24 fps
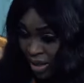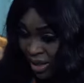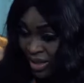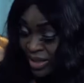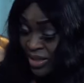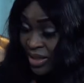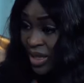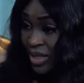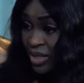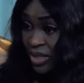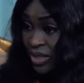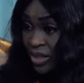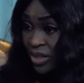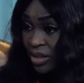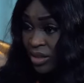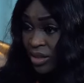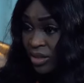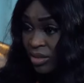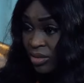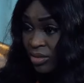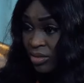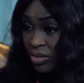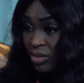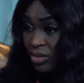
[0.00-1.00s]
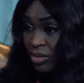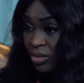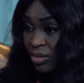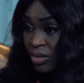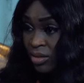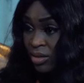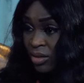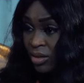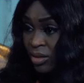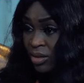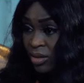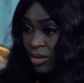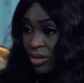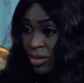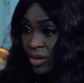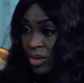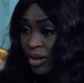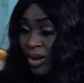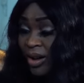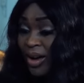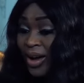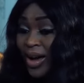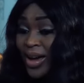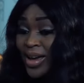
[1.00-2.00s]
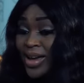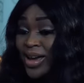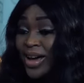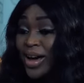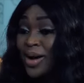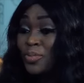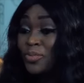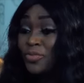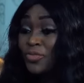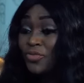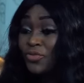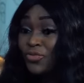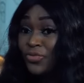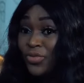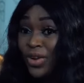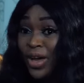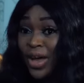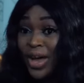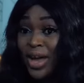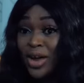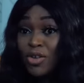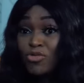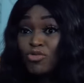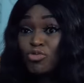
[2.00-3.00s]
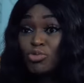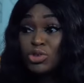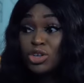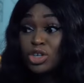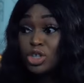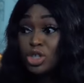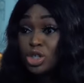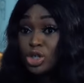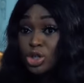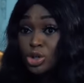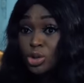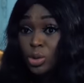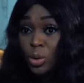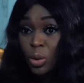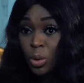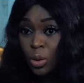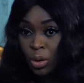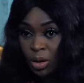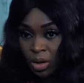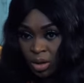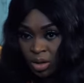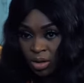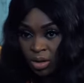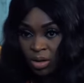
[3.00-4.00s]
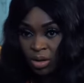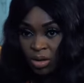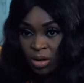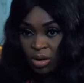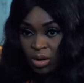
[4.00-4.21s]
Yes, Daddy. I am very sure.